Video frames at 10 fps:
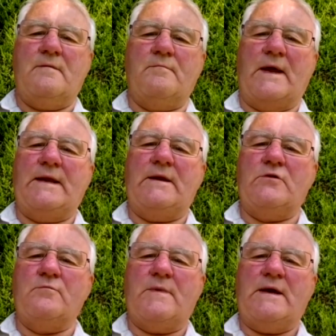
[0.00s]
Many
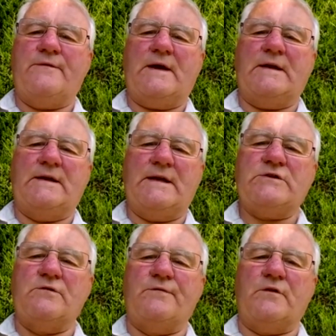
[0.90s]
who made that
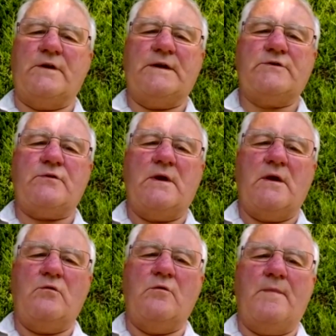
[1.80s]
initial voyage
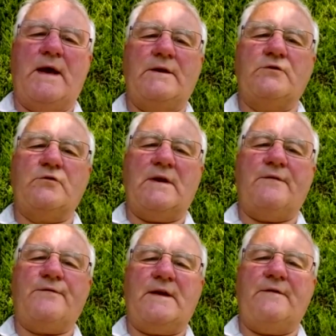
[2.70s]
were men who'd
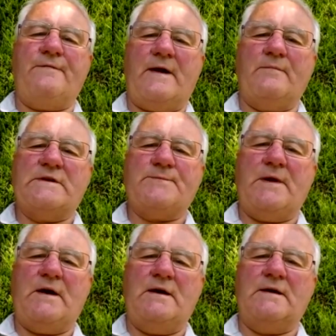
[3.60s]
left their families
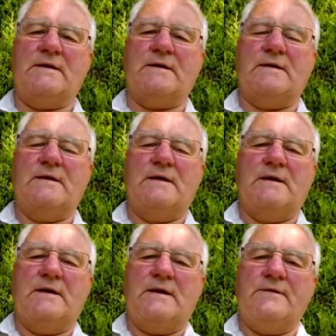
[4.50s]
behind
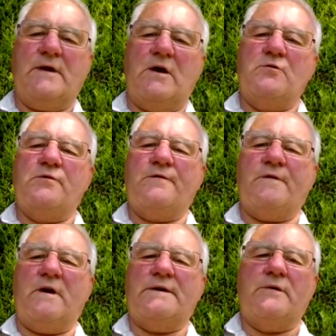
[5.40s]
in the hope of
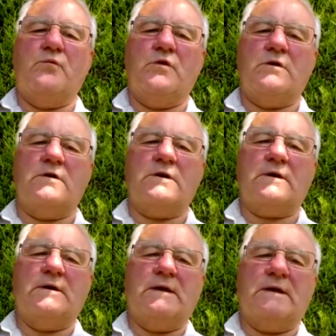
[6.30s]
finding
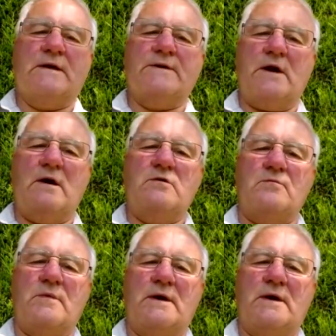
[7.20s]
work and a home,